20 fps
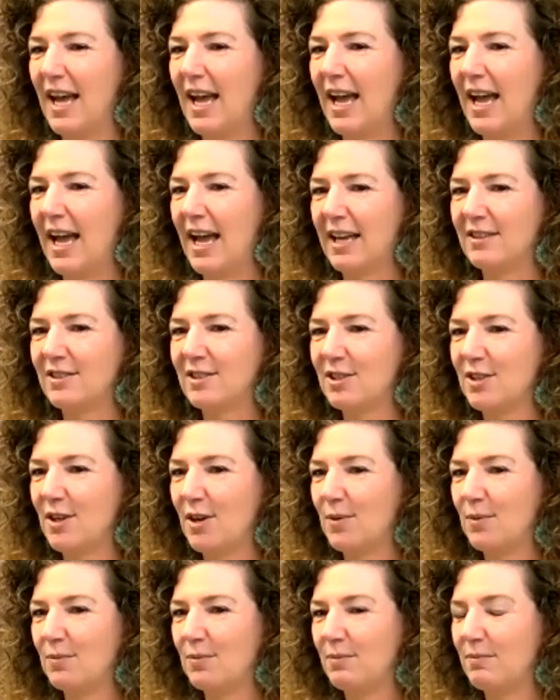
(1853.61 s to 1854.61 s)
And
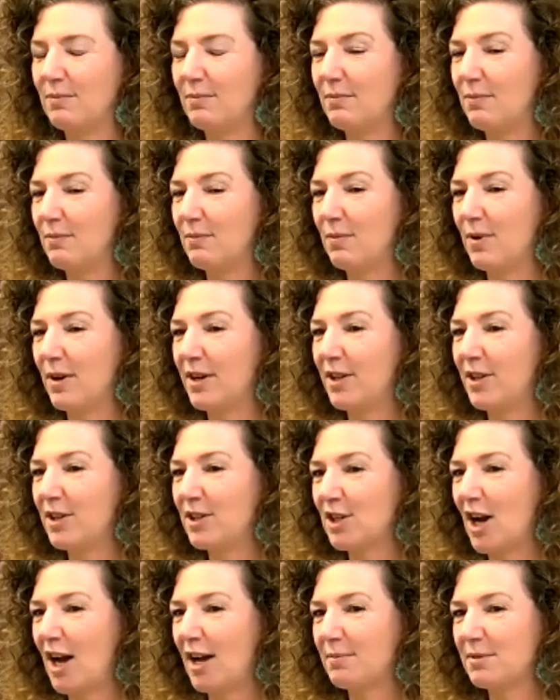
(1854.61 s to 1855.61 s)
so one of the
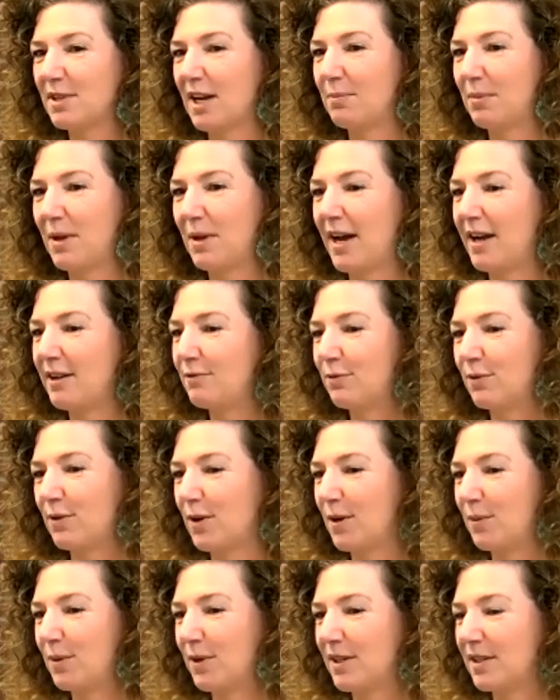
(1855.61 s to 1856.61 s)
jobs I applied
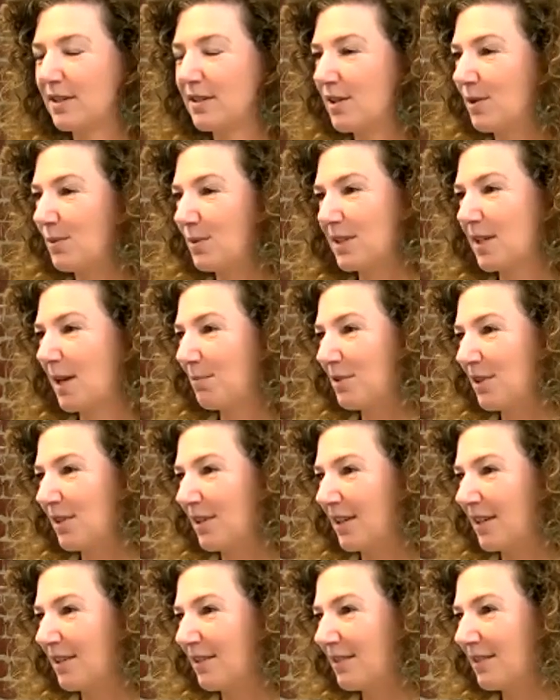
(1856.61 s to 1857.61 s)
for was the
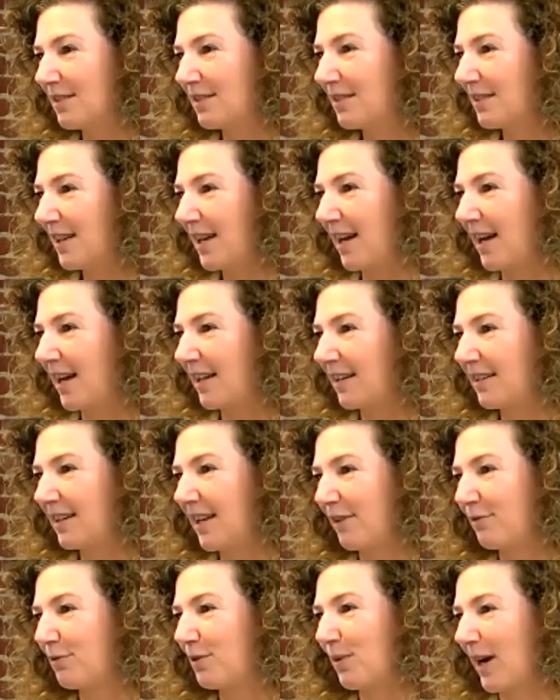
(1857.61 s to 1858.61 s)
receptionist at
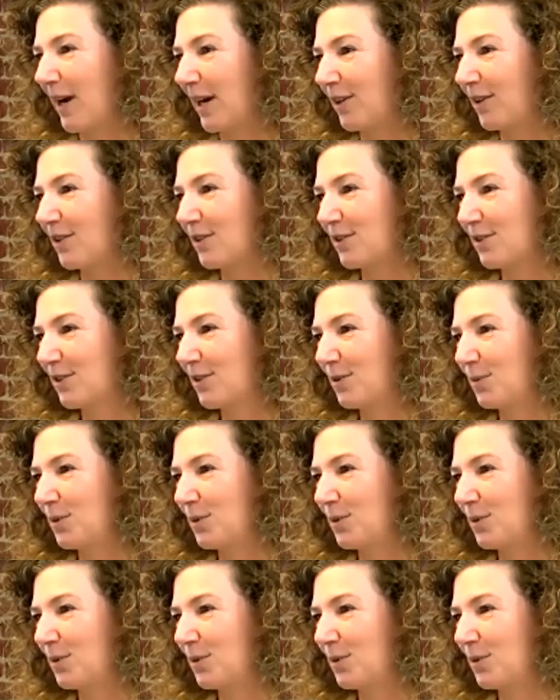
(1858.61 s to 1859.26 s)
Geffen Records,